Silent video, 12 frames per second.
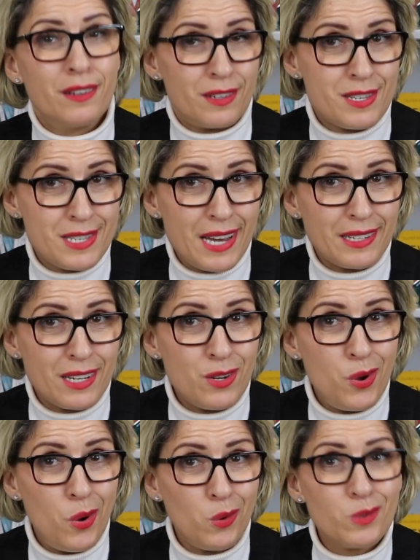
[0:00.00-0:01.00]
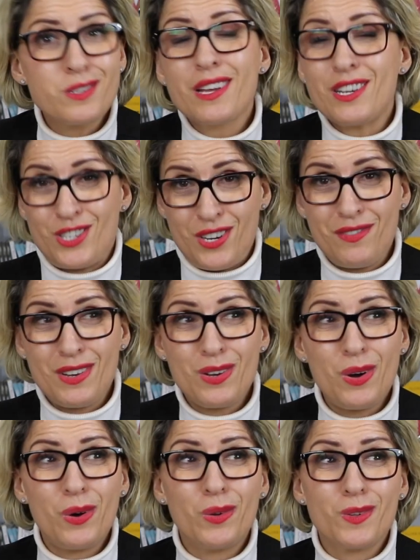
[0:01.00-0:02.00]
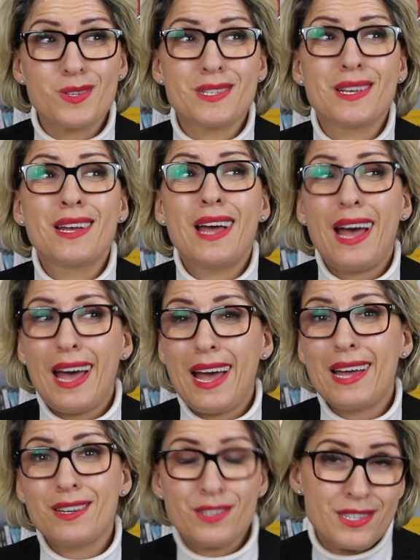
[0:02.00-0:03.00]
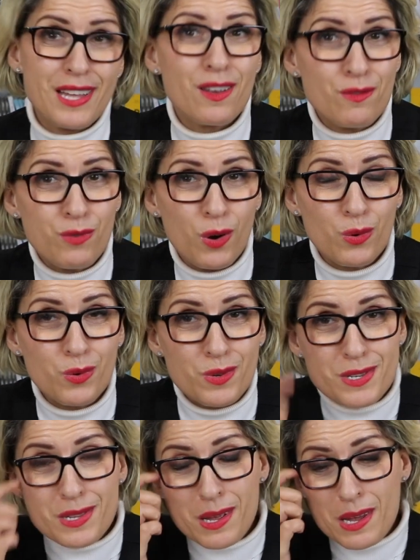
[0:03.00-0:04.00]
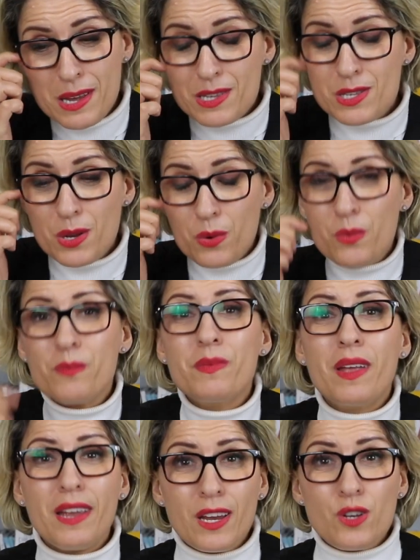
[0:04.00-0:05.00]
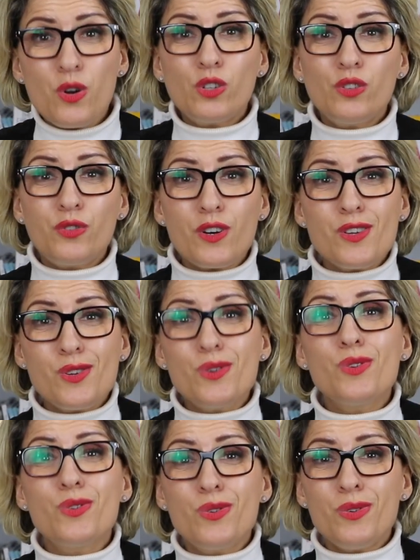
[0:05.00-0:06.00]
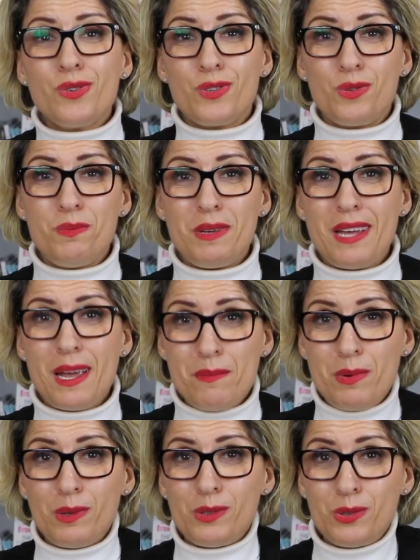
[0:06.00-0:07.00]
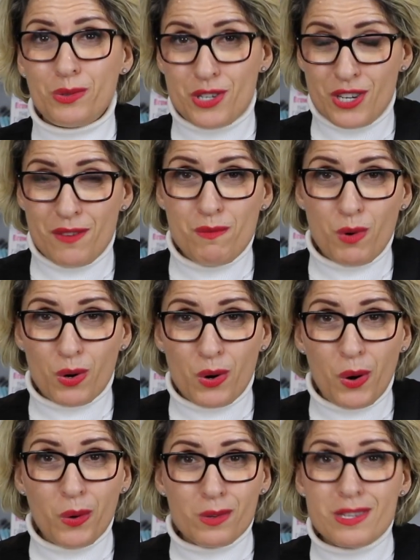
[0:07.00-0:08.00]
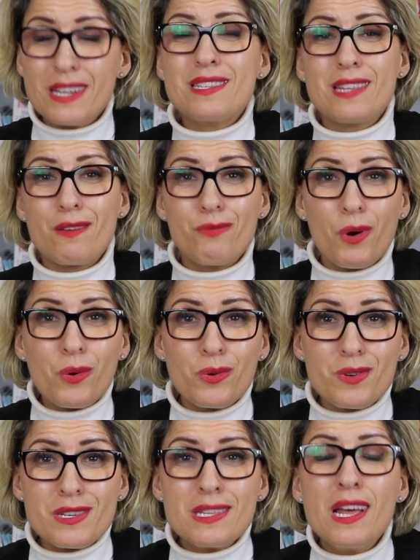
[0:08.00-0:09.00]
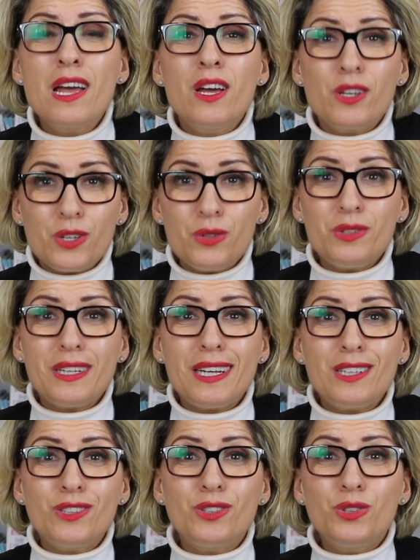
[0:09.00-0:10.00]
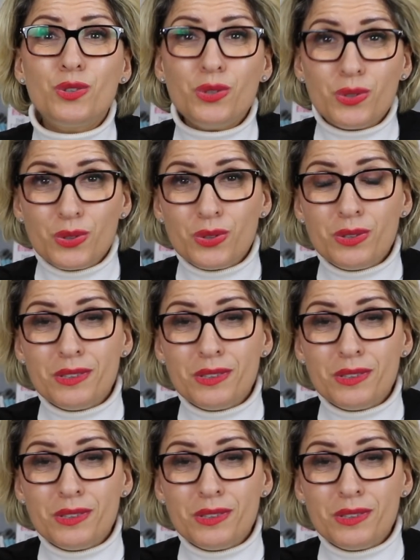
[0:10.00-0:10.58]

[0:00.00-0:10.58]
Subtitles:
setting goals, achieving goals, and staying focused. So in order for you to be able to achieve more goals and stay focused, you need to